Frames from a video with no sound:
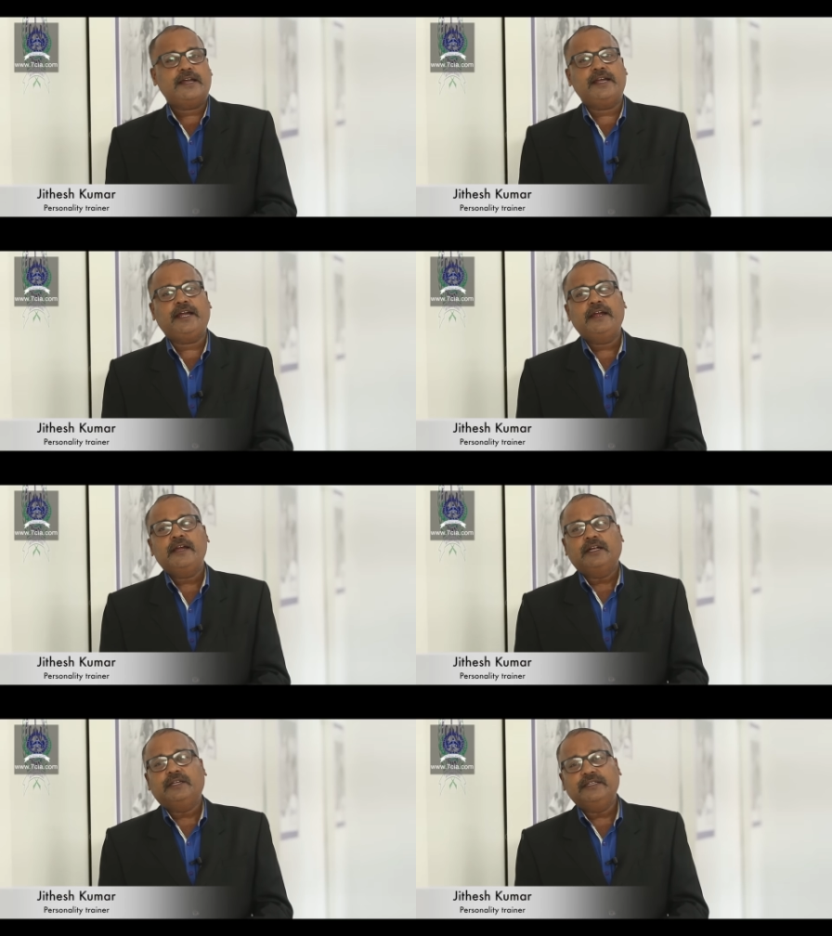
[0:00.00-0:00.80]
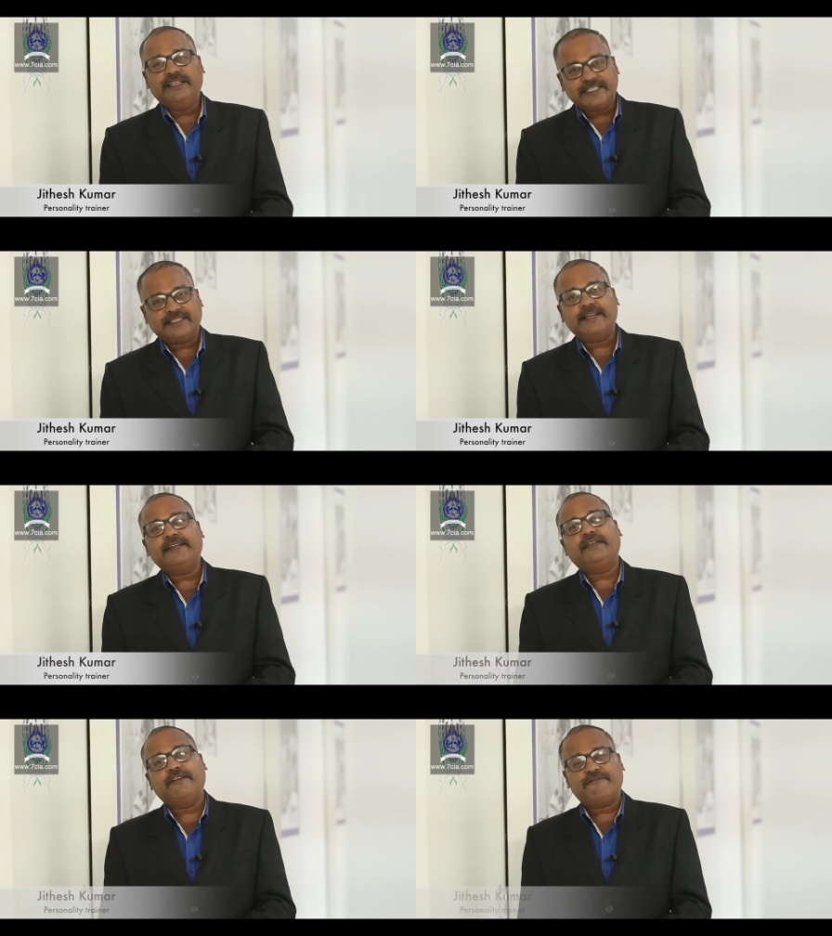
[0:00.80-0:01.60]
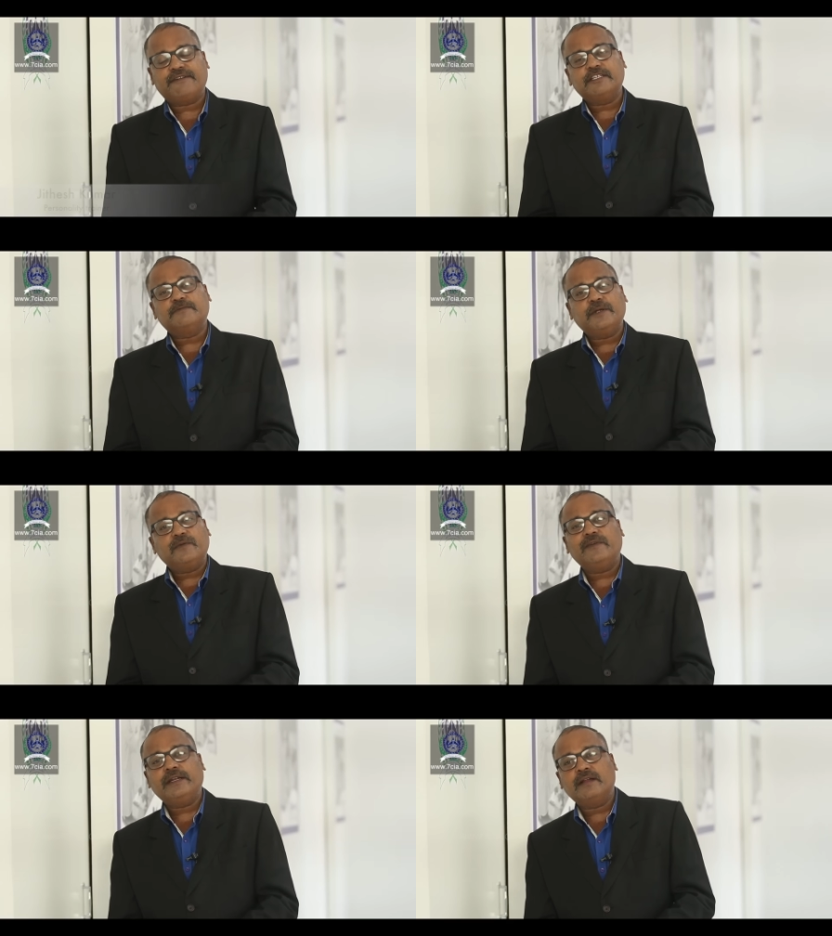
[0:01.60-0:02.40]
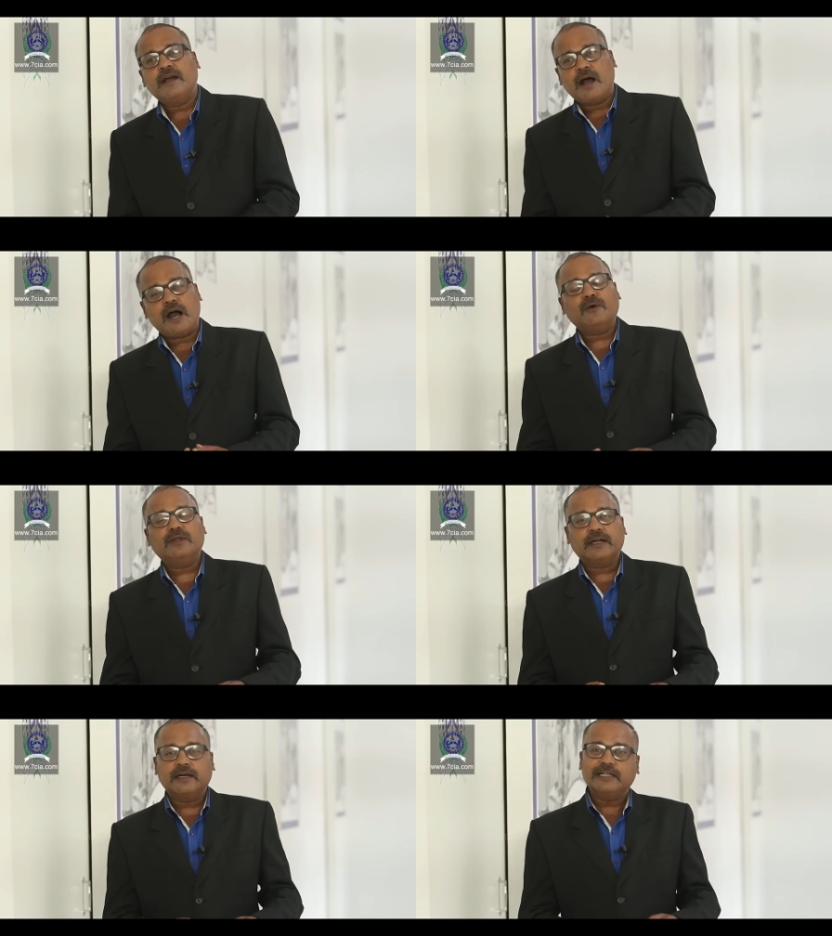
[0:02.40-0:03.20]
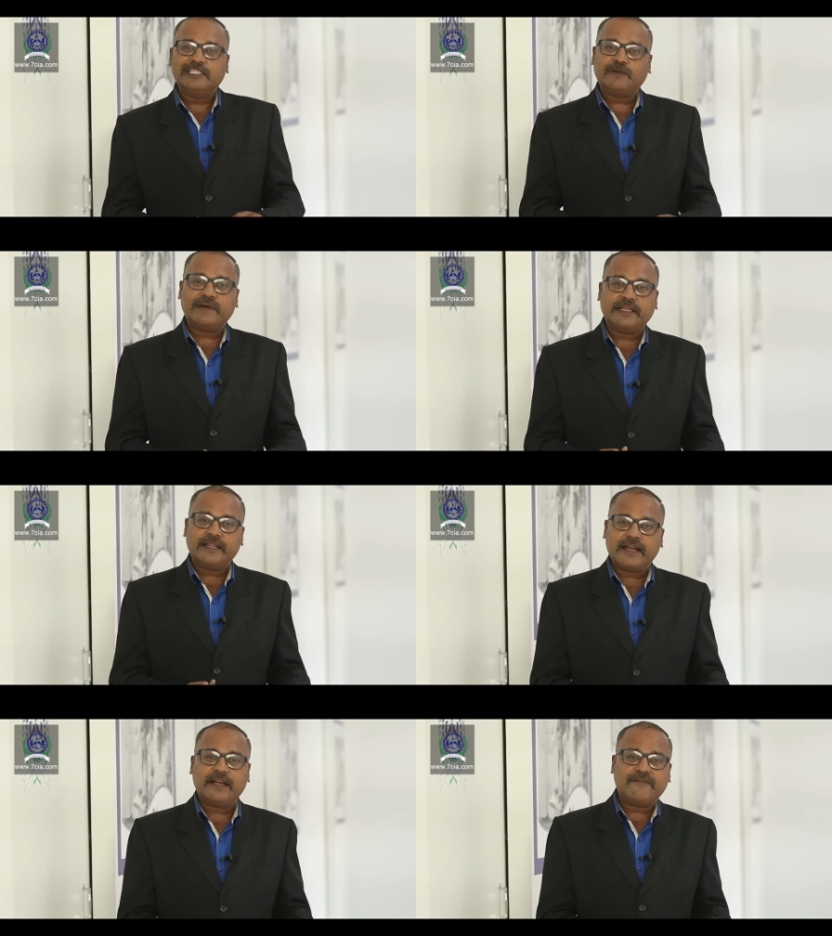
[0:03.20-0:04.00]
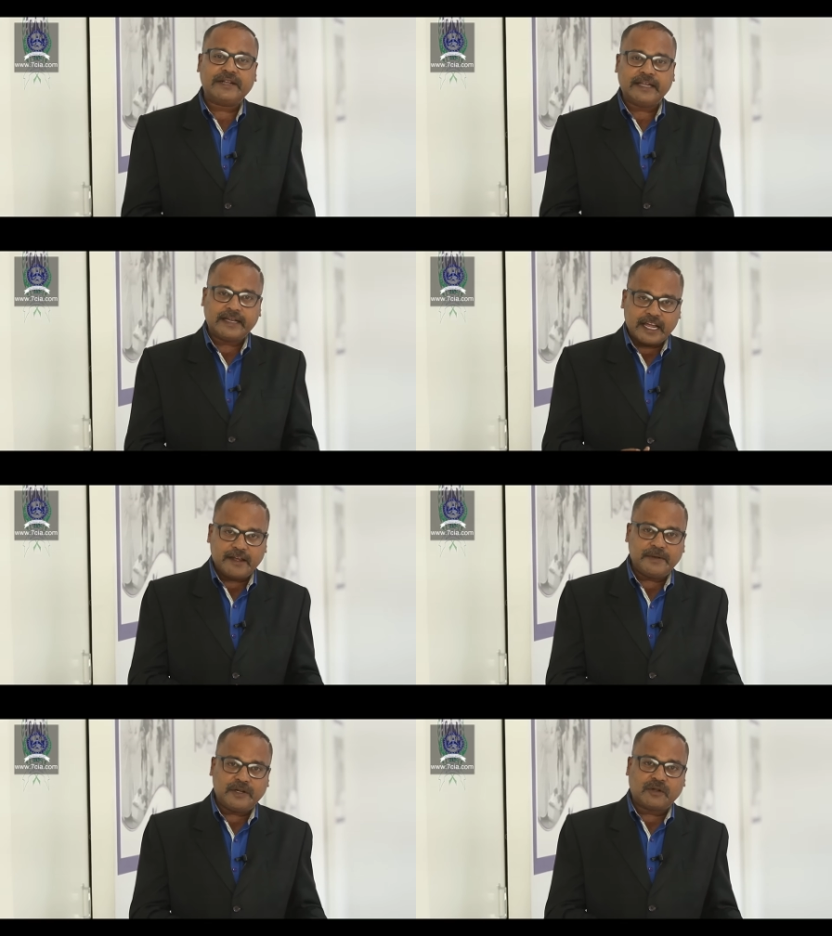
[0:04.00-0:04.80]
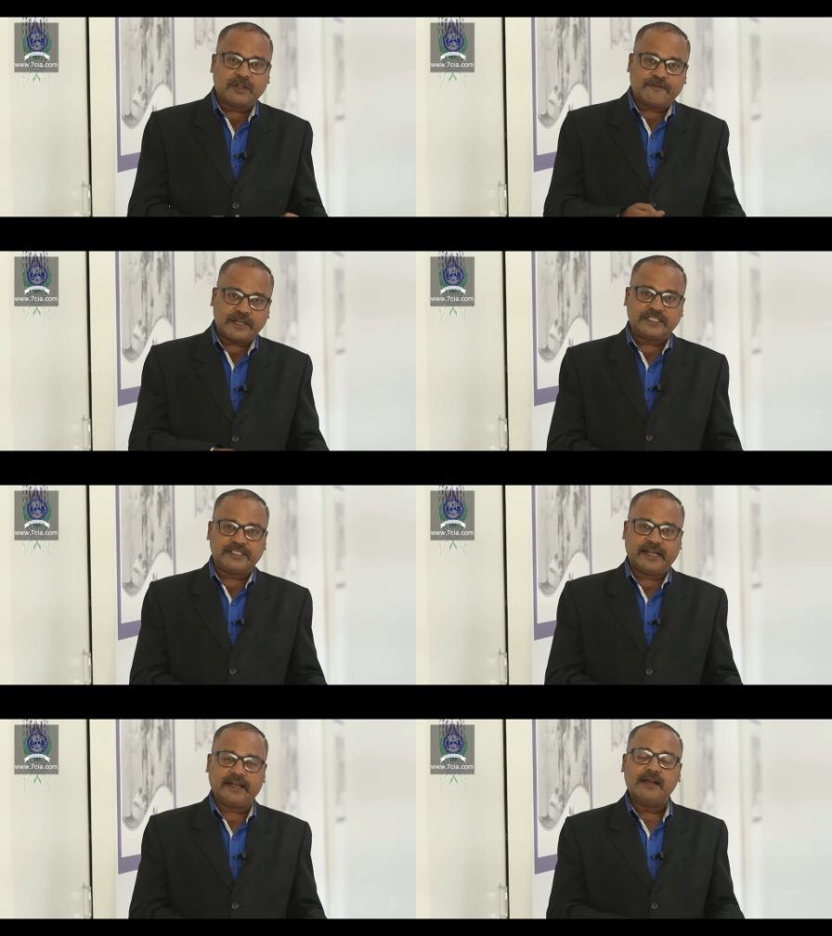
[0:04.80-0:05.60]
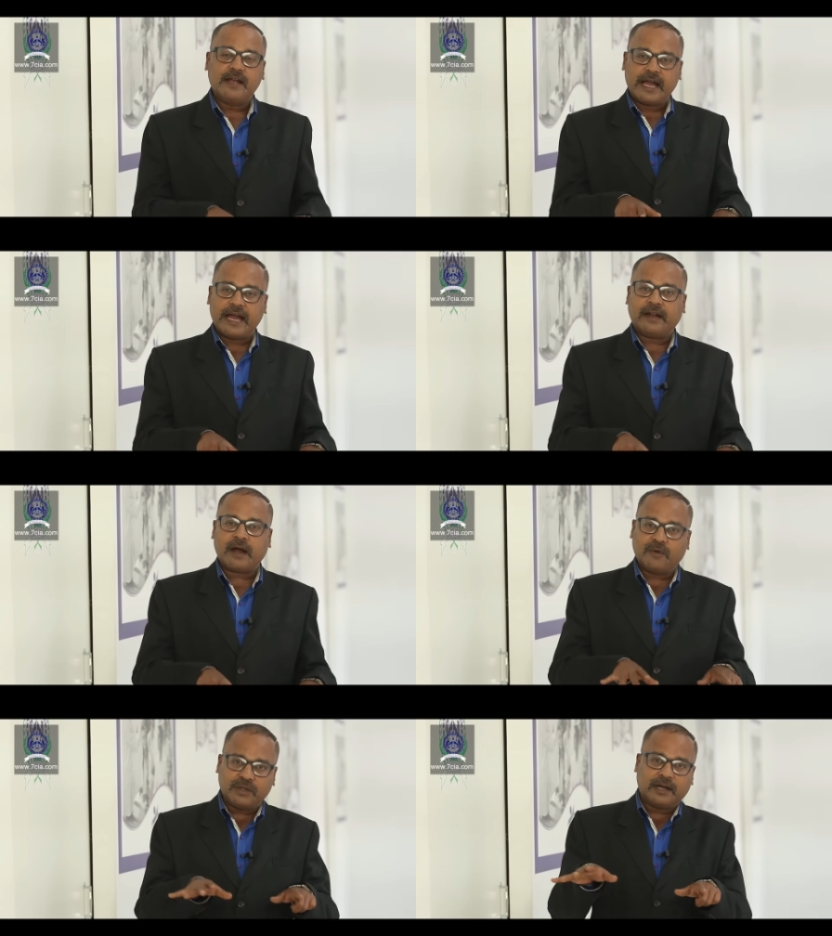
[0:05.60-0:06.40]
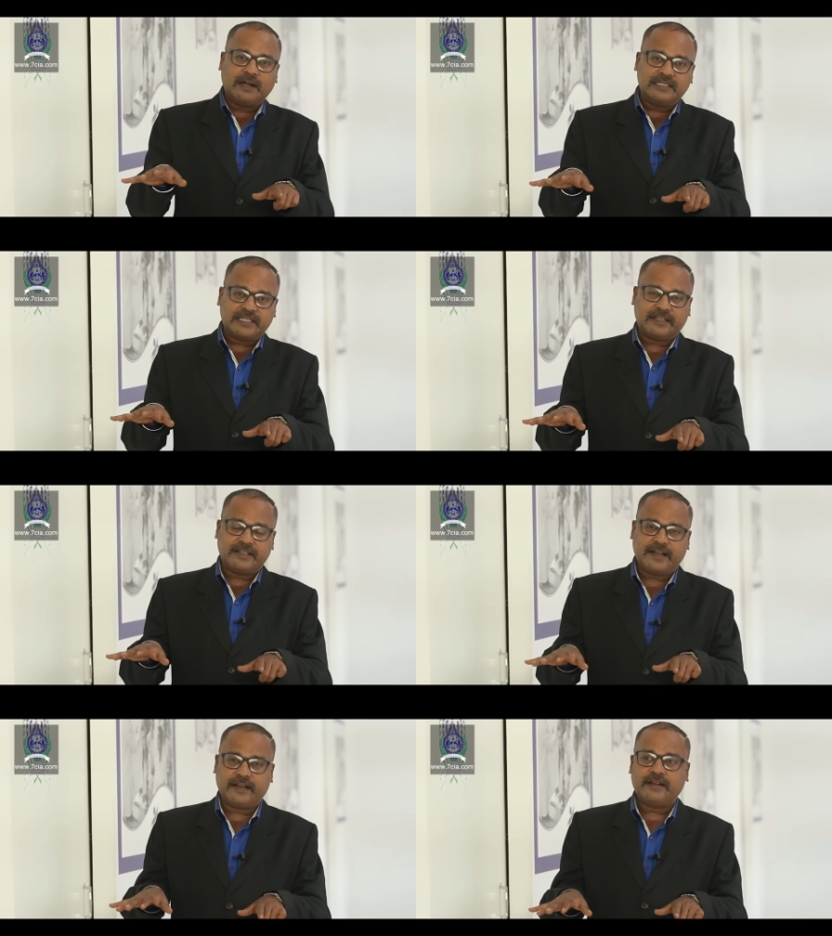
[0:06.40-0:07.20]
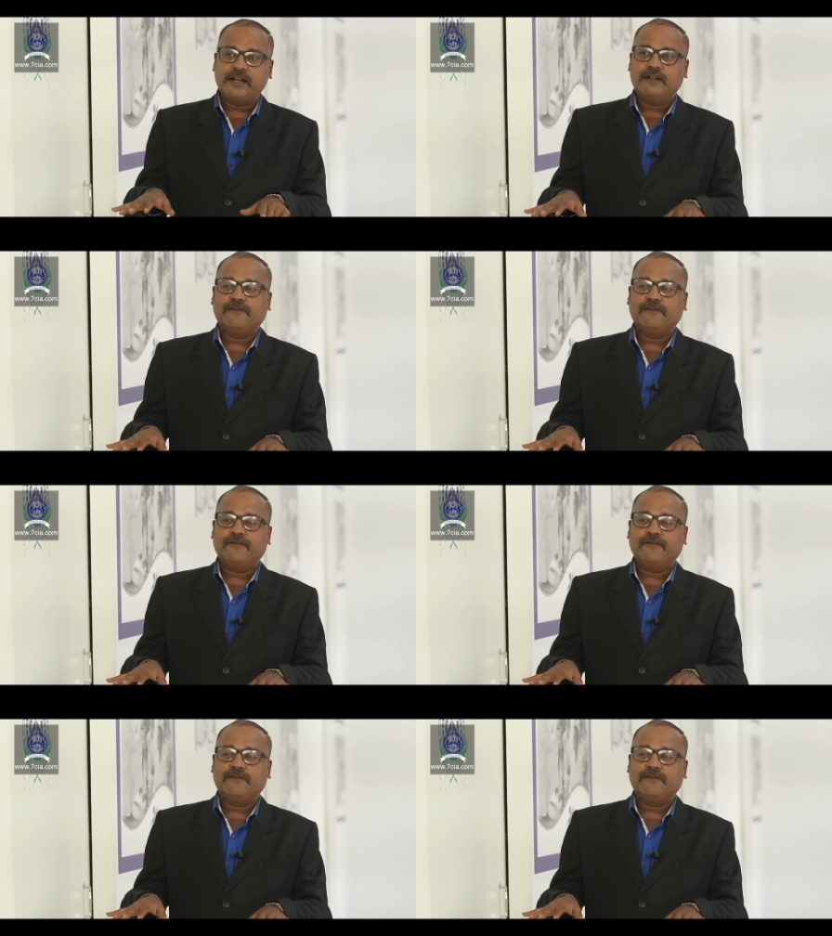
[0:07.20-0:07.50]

a distinct difference between how the girls were there when they came in on the first day and how the girls are there